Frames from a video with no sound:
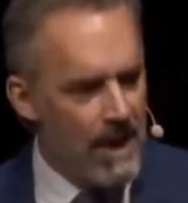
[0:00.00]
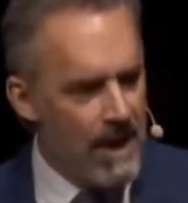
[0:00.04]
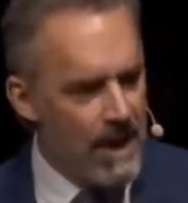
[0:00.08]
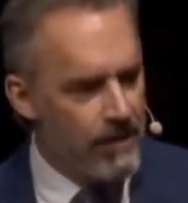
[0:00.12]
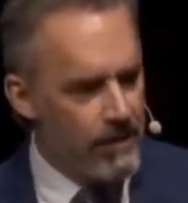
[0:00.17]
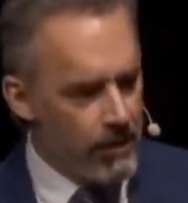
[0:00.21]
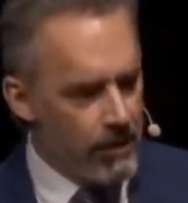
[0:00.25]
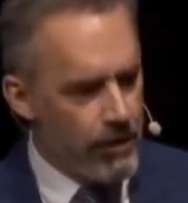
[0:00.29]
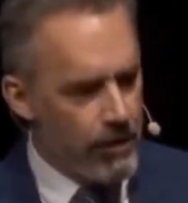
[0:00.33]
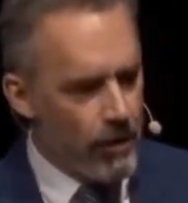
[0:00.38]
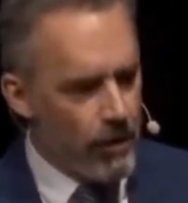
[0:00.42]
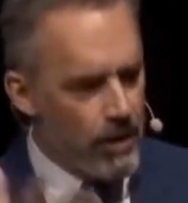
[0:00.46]

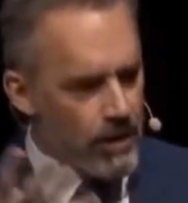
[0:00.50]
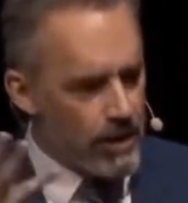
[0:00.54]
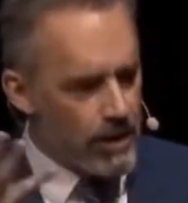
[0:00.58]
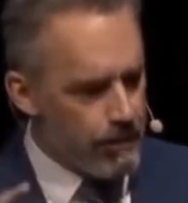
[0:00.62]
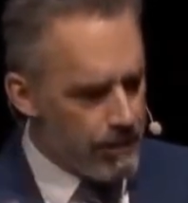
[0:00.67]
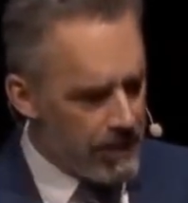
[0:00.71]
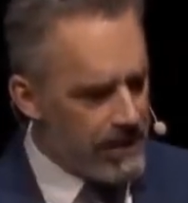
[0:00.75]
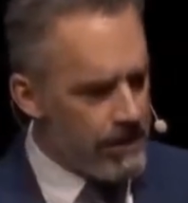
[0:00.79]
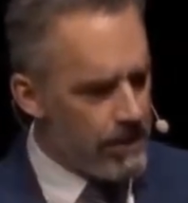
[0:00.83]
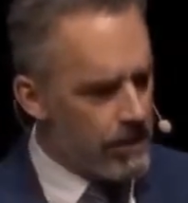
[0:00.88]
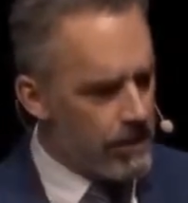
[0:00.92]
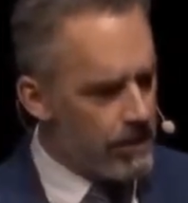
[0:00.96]
The thought
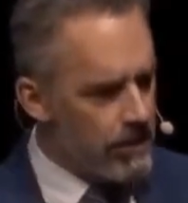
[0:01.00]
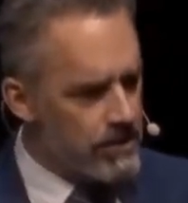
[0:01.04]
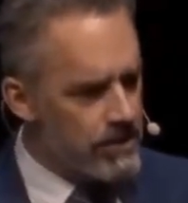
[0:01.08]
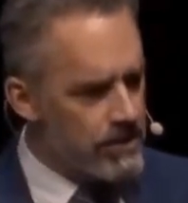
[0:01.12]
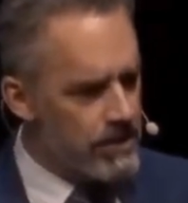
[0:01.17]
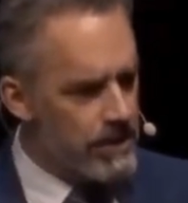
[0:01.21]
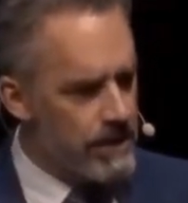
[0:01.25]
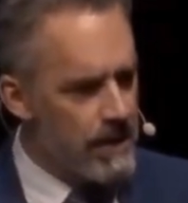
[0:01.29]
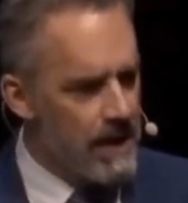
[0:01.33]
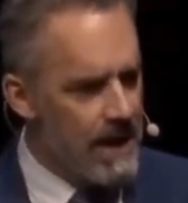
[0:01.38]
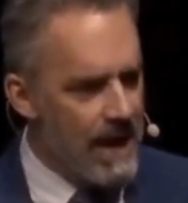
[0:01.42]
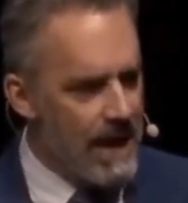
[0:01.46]
appears,
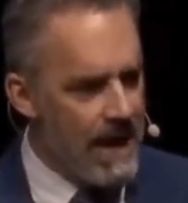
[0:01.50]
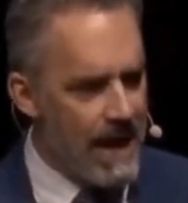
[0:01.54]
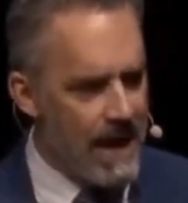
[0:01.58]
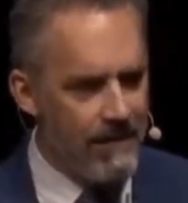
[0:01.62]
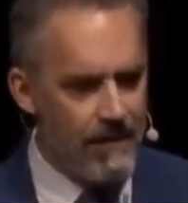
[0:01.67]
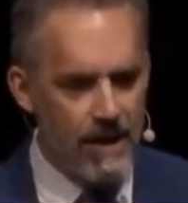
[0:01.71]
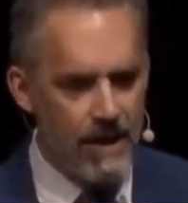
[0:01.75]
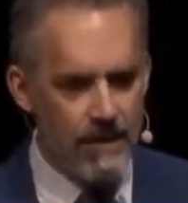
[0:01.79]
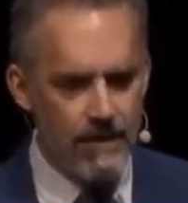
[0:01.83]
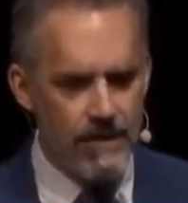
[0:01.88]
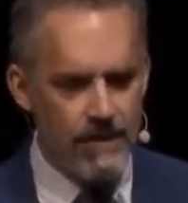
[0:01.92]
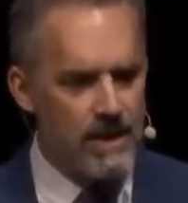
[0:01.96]
and
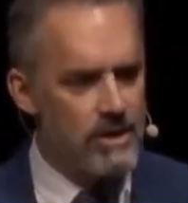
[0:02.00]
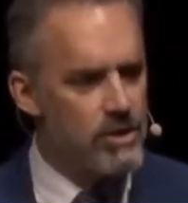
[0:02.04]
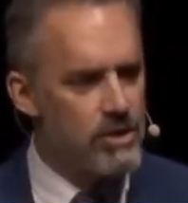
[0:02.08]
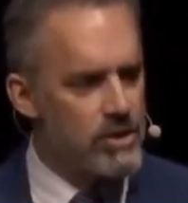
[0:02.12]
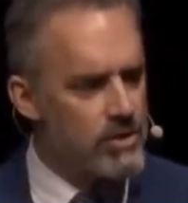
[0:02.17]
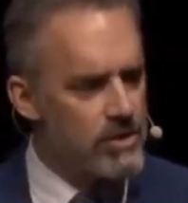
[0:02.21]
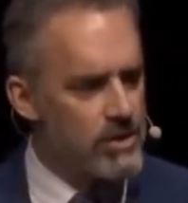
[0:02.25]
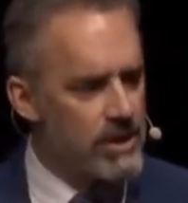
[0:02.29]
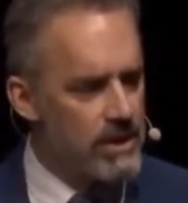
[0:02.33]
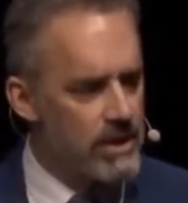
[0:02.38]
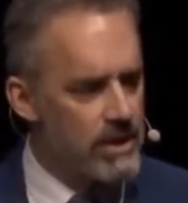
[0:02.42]
then they just